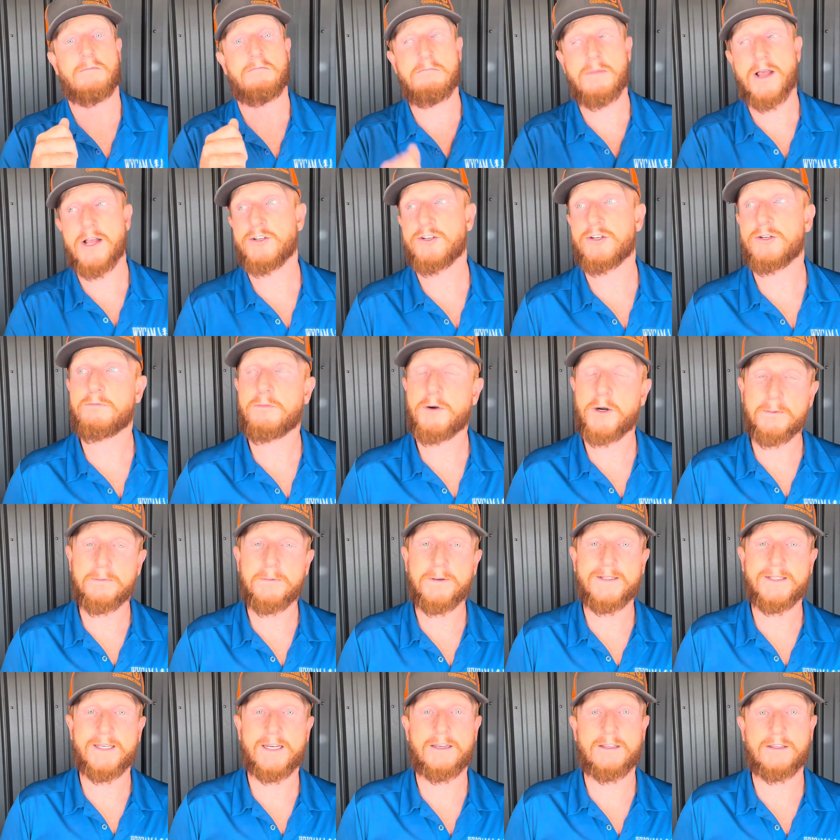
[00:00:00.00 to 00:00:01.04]
measure
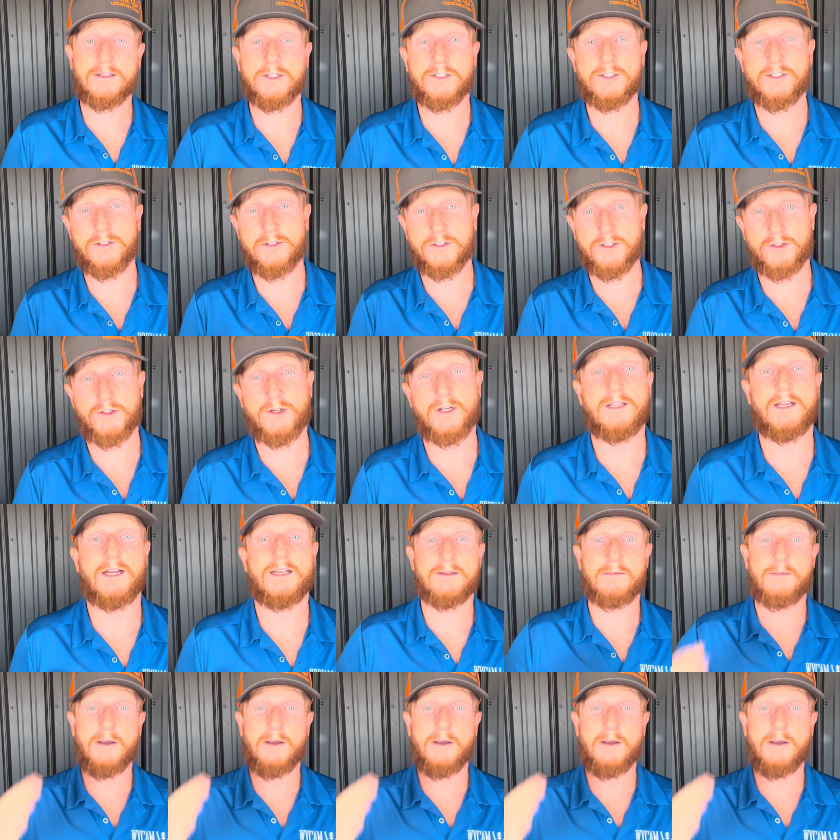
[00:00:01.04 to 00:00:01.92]
perpendicular to the string line.